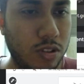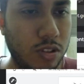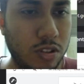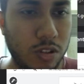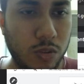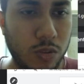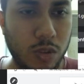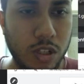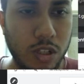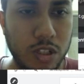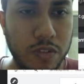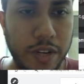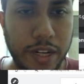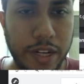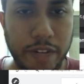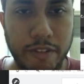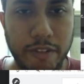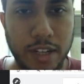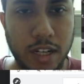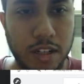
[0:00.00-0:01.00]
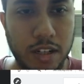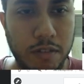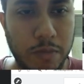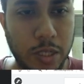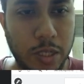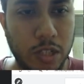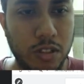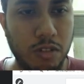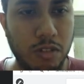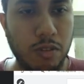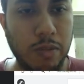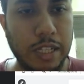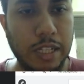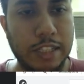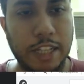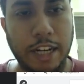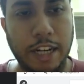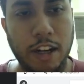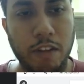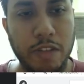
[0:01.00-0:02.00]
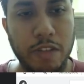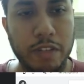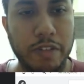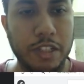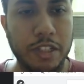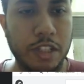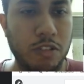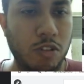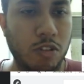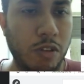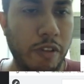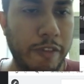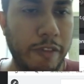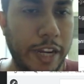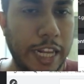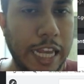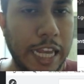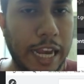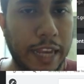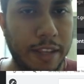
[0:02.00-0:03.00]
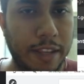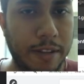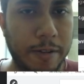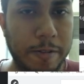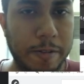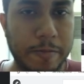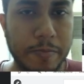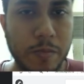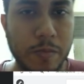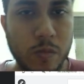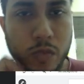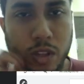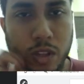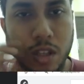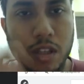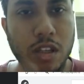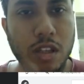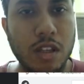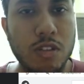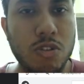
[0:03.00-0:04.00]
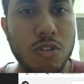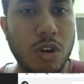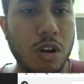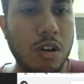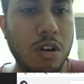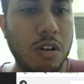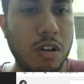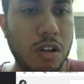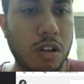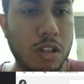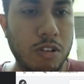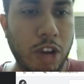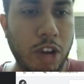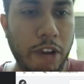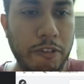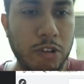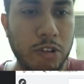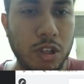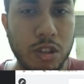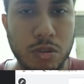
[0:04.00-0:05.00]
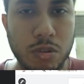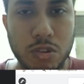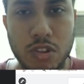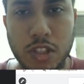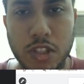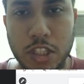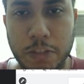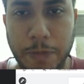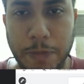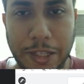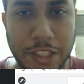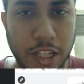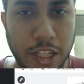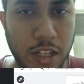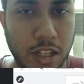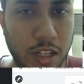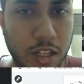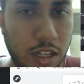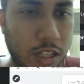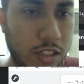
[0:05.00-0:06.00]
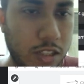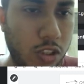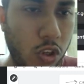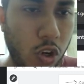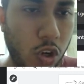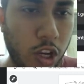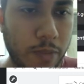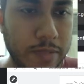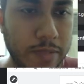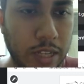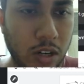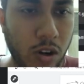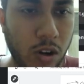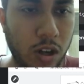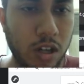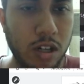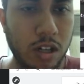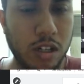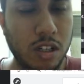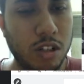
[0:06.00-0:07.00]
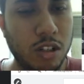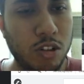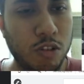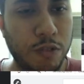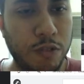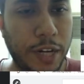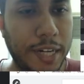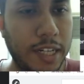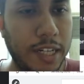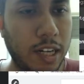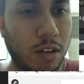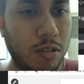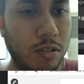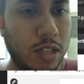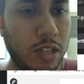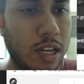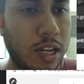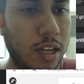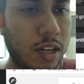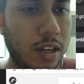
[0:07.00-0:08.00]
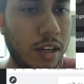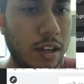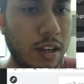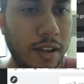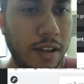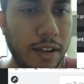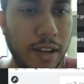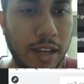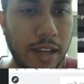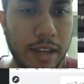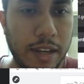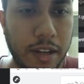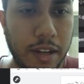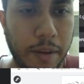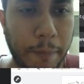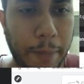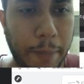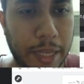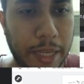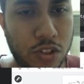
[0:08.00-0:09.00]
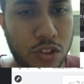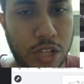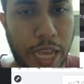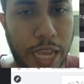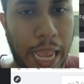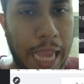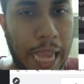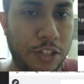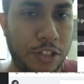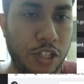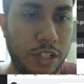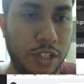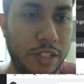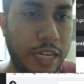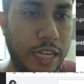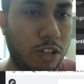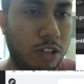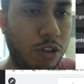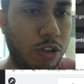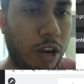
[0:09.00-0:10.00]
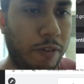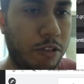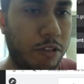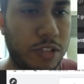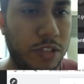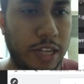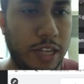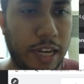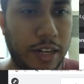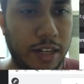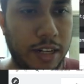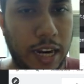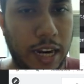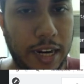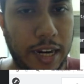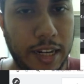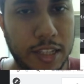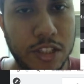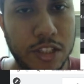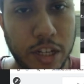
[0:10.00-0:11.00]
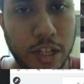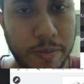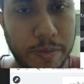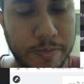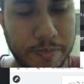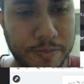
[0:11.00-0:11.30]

It is very difficult because it will be a set of equations will be very high. So you have to use these special theorems and all to find out the best action that you have to select at each time.